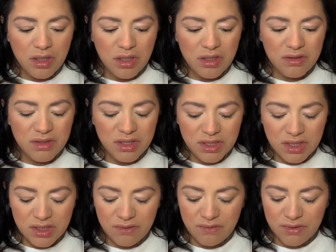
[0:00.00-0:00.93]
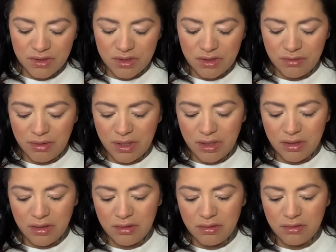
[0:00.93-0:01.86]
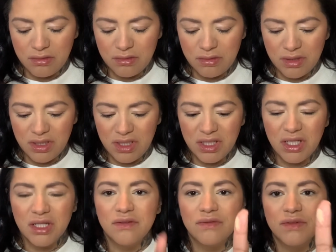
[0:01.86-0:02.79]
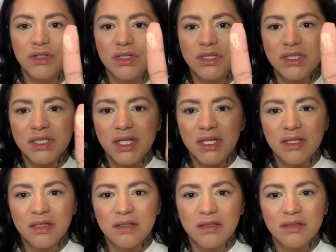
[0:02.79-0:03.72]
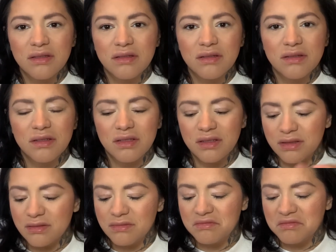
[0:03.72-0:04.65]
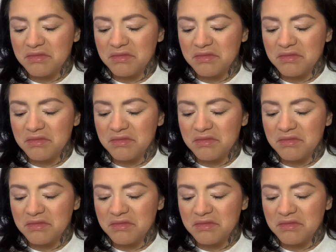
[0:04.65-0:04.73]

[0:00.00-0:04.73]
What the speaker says: Oh, this doesn't feel too bad. It kind of looks like P.